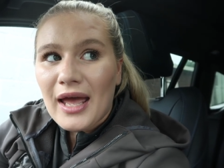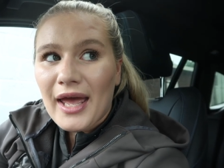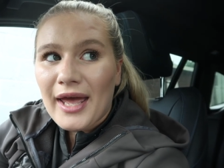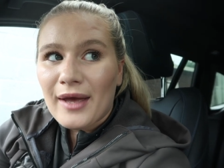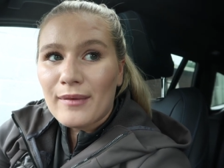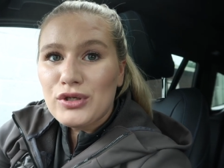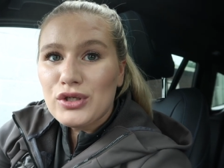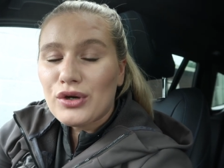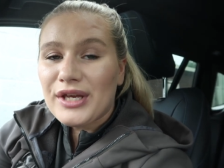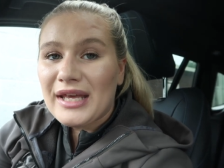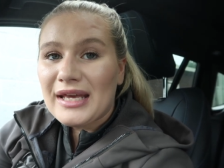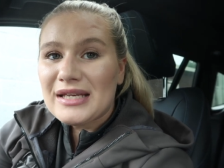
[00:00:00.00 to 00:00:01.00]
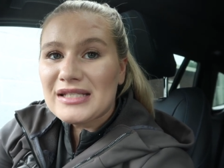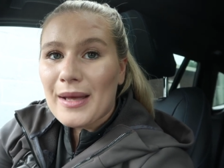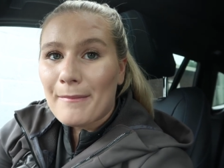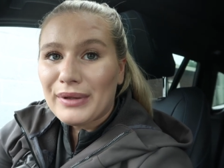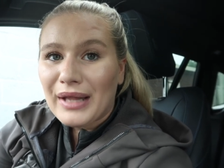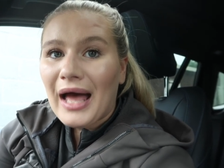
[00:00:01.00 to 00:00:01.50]
Um, is
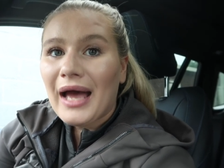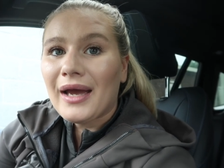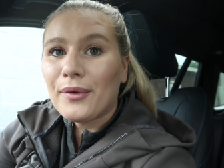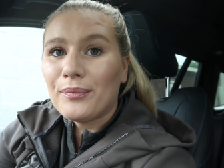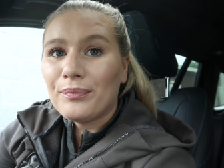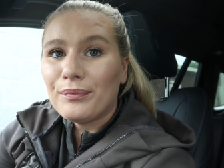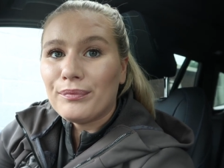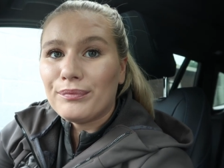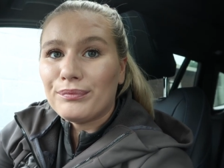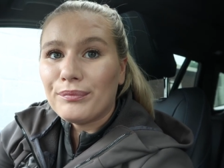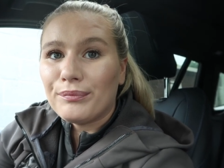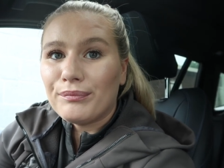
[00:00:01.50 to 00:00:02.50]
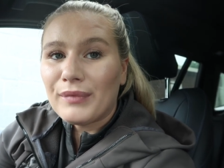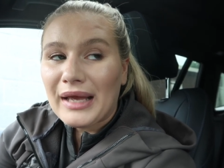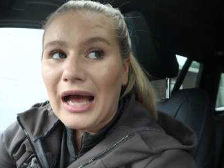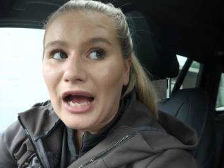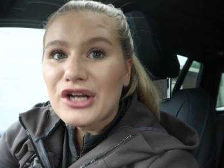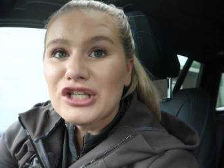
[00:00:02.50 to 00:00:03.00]
black,
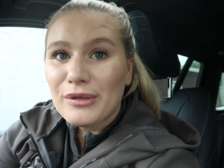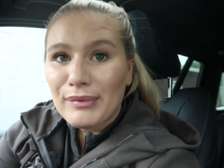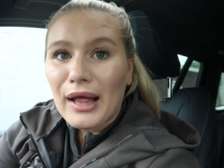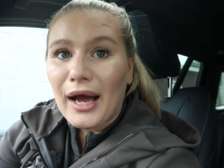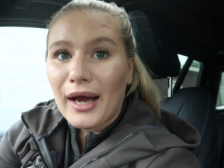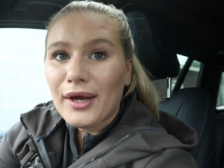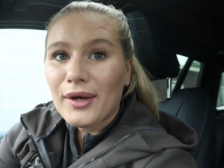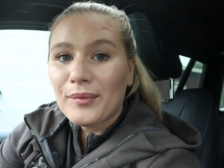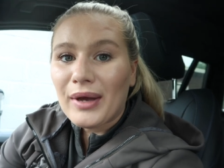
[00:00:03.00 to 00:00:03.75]
like actually black.